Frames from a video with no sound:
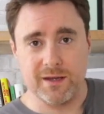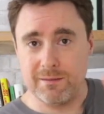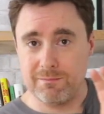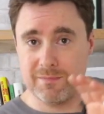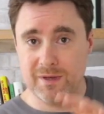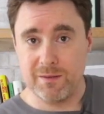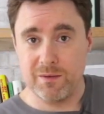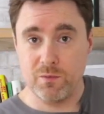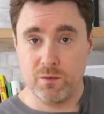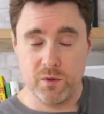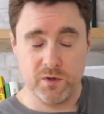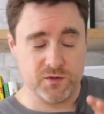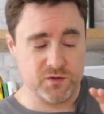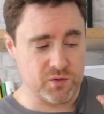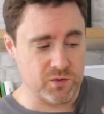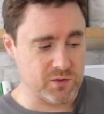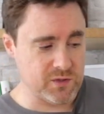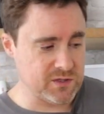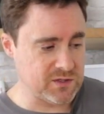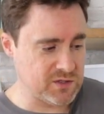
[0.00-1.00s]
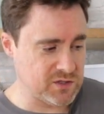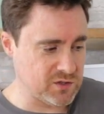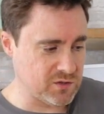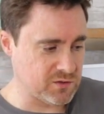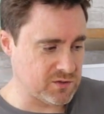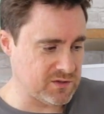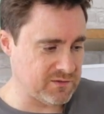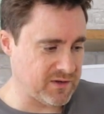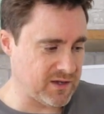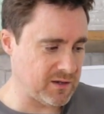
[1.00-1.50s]
it may be worth talking to
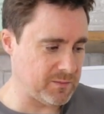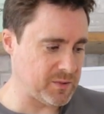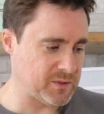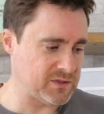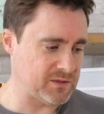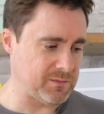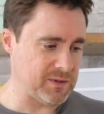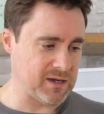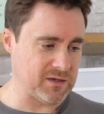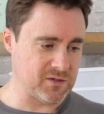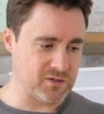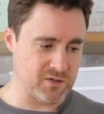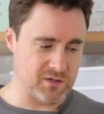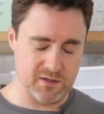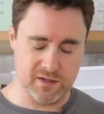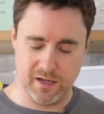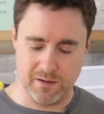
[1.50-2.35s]
your developers about doing